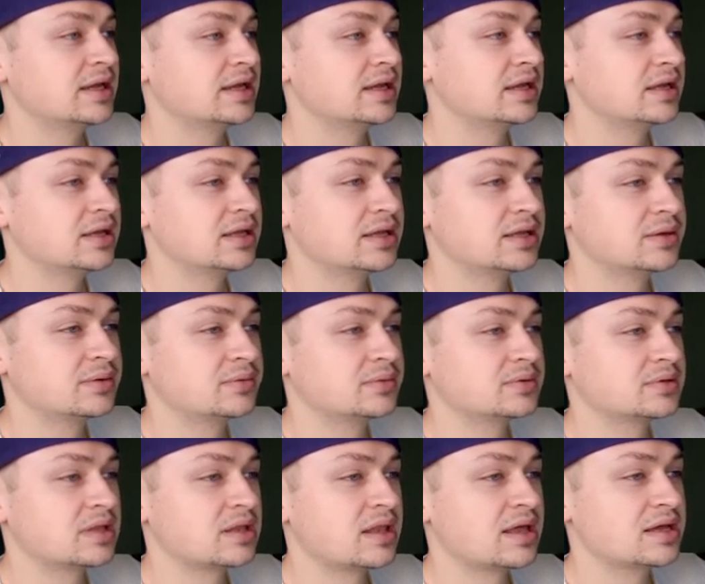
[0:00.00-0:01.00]
And
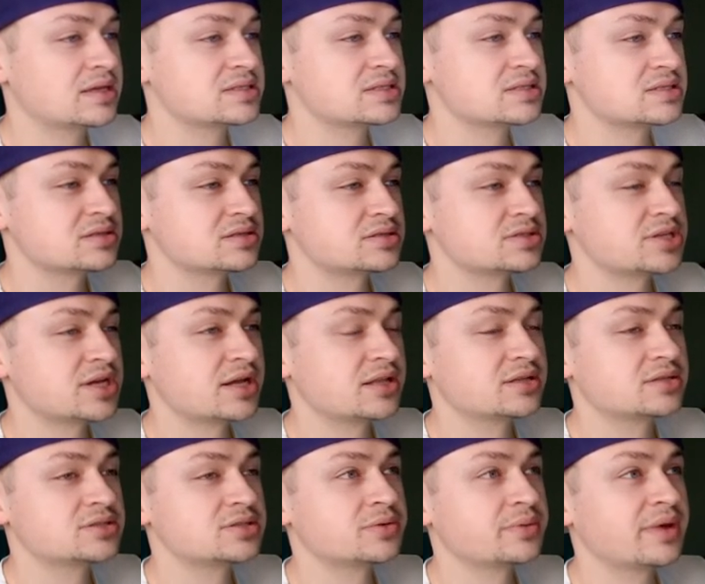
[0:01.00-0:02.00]
the last
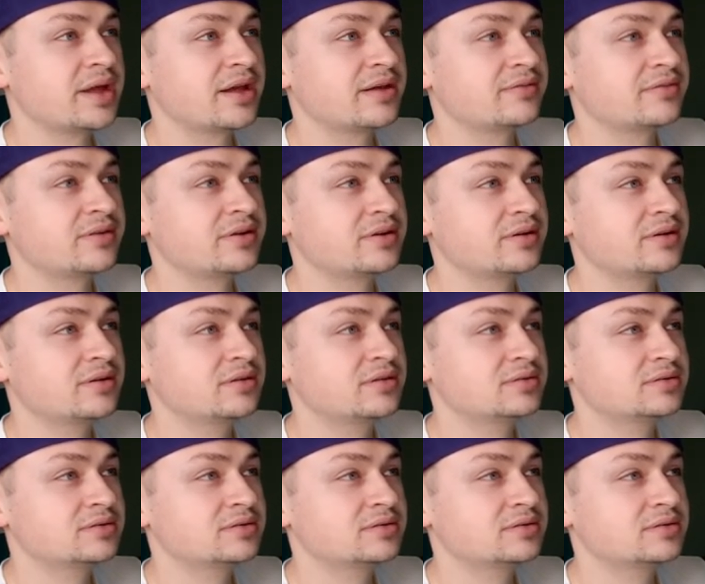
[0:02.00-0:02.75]
Challenger we have here,